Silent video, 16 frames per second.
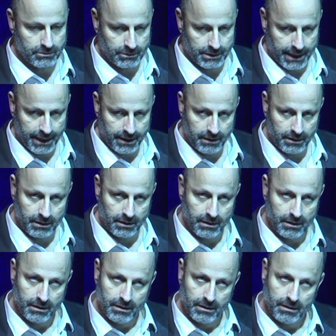Bitcoin
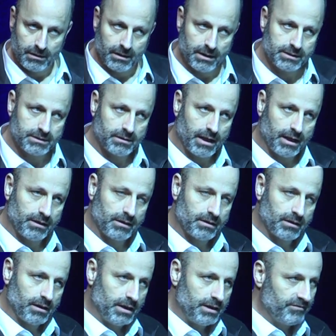today, it's
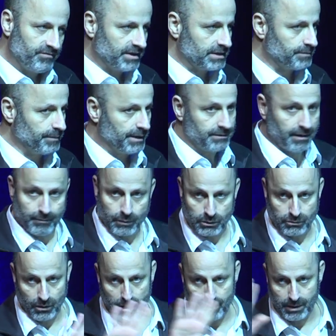like an
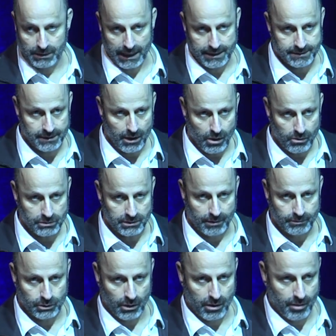investment. I'm not talking about
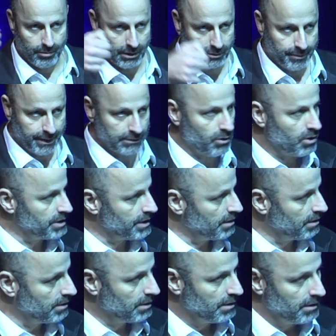ICOs, I'm talking about
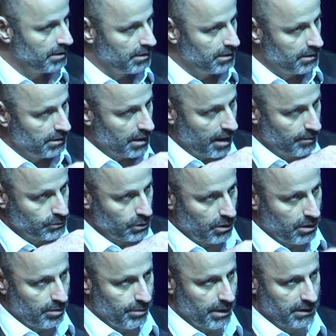Bitcoin.
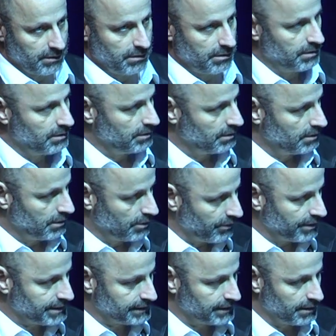I'm talking about
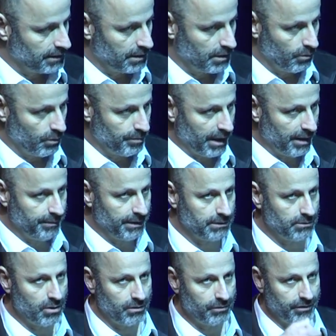currency. We
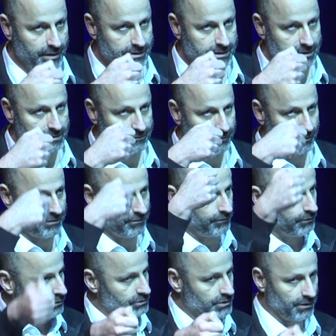buy Bitcoin, this is
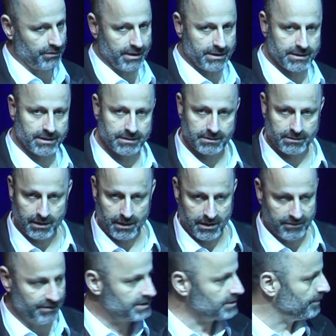for the future. This
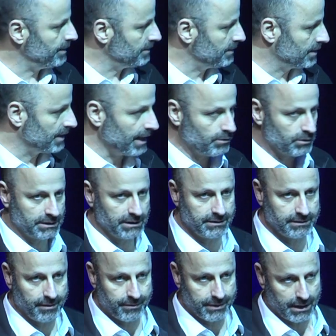is an investment in an
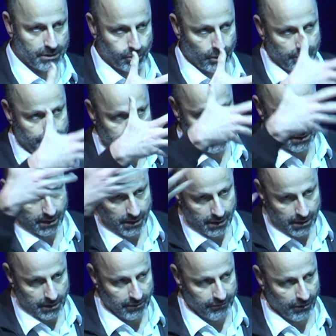ecosystem that will
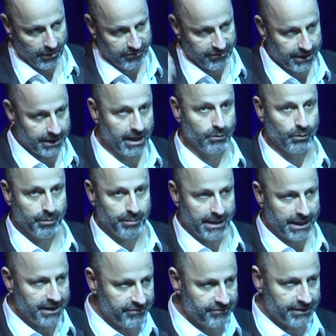be evolving.
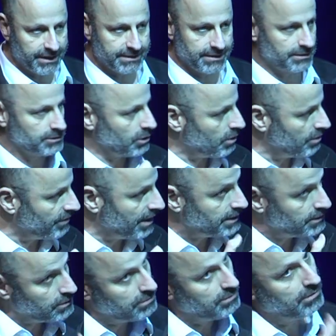And we believe this is
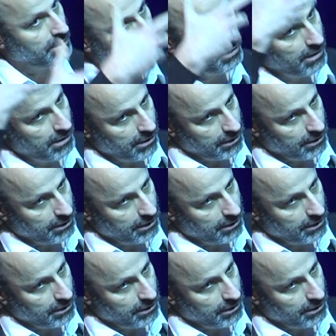stock of value